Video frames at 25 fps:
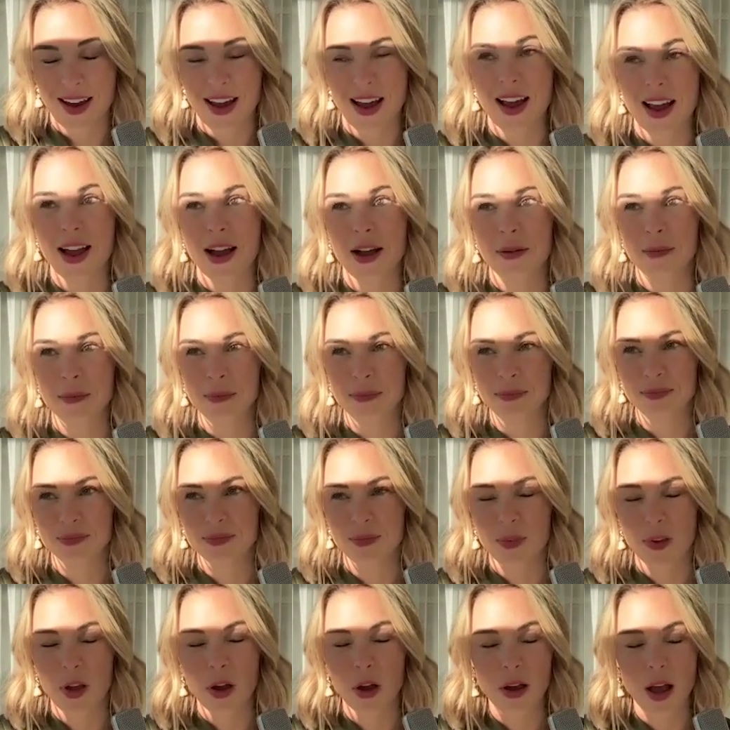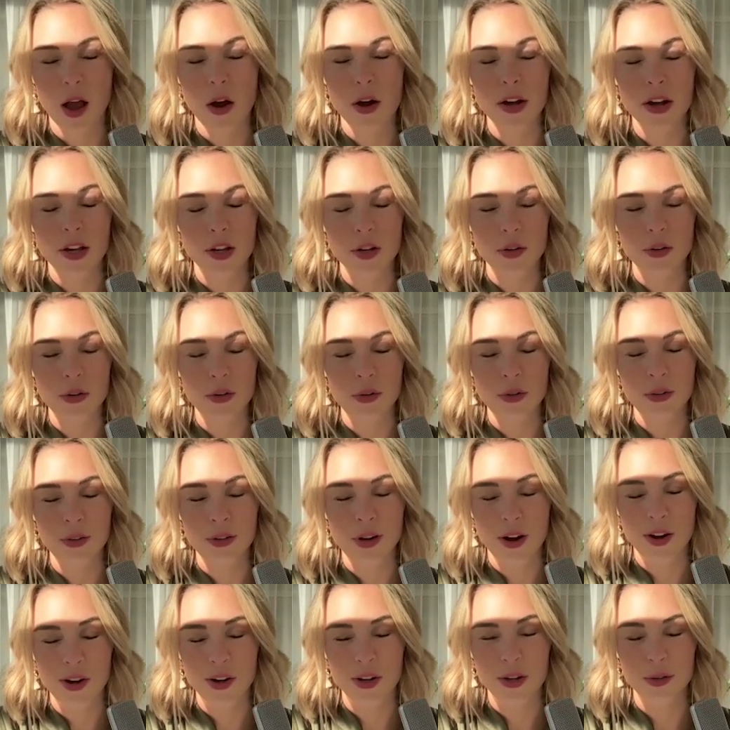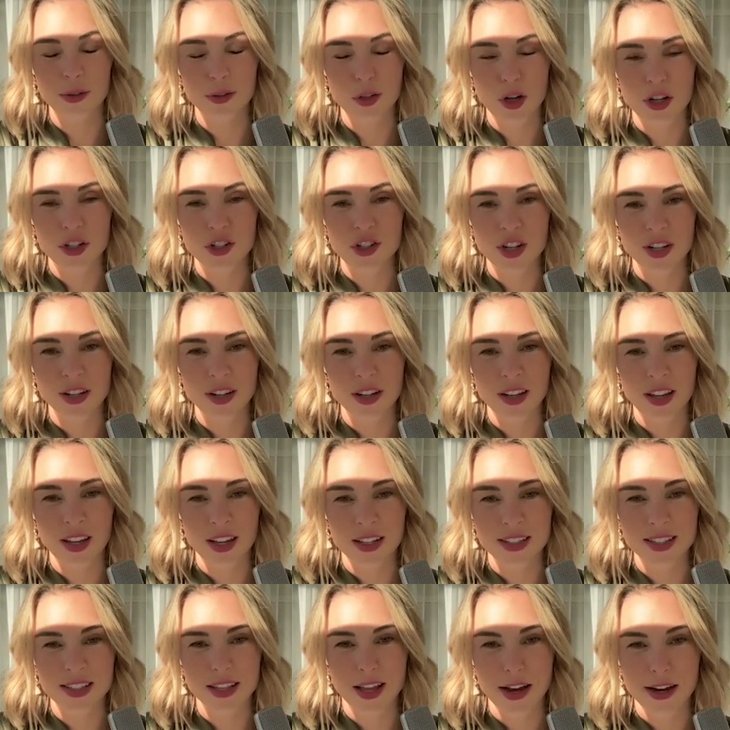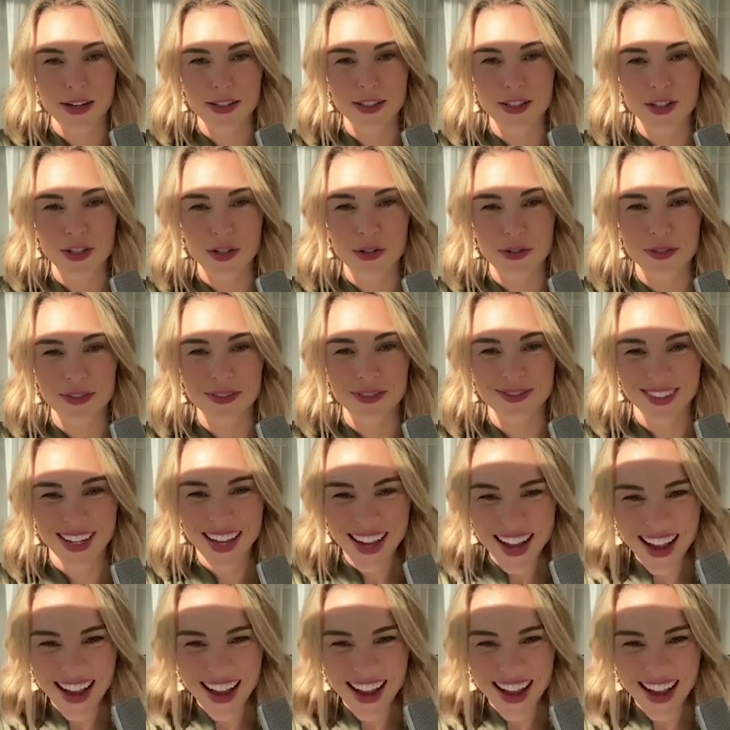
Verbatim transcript: Um, sure. Are you are you launching a kids line soon?